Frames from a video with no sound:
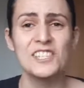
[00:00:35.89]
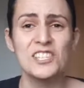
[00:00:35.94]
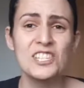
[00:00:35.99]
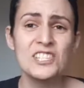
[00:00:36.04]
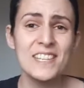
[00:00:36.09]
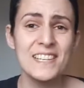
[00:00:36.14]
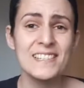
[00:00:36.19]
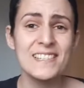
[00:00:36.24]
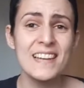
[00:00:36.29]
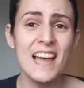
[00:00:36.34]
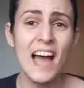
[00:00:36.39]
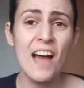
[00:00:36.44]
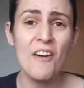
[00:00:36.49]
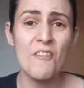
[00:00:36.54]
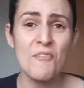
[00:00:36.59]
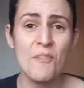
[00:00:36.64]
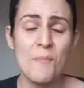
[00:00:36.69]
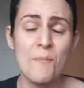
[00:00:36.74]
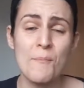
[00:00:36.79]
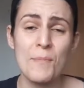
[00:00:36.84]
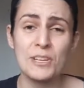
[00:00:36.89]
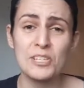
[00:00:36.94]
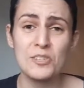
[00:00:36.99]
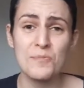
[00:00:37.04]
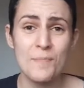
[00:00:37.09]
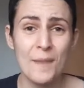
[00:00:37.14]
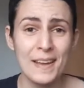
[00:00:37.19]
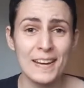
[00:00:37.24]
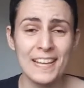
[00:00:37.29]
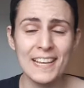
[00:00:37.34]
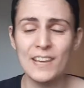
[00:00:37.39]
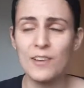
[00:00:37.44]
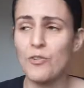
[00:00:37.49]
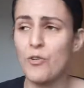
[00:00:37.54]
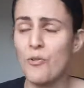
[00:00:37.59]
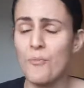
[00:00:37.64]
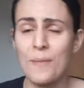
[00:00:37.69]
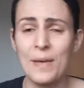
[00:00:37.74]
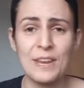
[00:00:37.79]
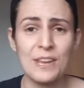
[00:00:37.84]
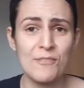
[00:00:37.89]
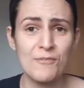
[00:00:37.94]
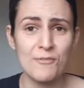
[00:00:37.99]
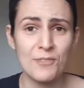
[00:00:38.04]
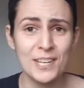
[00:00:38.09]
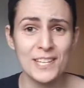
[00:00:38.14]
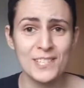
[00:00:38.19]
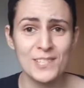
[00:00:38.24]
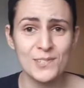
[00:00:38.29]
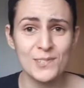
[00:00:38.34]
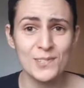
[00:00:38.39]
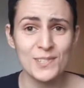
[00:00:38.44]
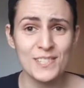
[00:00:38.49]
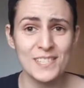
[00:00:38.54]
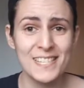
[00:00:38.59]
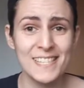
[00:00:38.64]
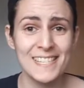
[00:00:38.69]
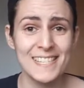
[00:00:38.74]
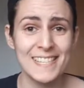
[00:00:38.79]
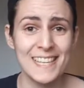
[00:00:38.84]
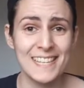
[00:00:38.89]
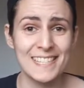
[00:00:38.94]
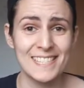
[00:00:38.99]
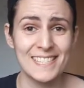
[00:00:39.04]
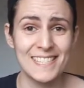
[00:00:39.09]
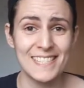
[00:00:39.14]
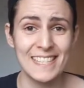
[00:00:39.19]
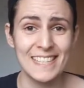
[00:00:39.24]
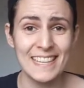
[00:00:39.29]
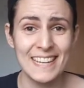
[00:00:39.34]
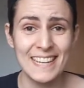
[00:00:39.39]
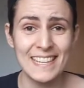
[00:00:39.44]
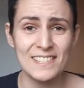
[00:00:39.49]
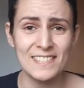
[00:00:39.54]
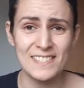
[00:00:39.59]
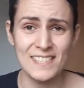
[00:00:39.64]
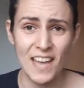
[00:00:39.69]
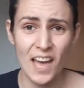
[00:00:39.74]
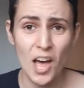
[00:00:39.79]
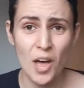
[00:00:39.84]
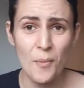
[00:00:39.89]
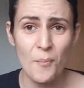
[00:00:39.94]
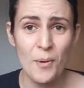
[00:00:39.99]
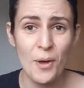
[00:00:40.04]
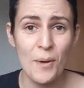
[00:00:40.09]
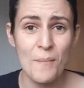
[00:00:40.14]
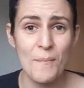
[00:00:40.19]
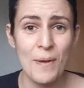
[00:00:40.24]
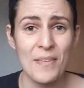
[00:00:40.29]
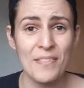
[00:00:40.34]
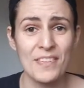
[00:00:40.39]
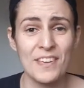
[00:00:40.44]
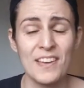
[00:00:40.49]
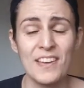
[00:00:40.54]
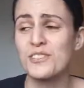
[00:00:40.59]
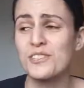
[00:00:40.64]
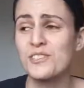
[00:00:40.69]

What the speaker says: She doesn't have much money or many resources that she needs to help her mother,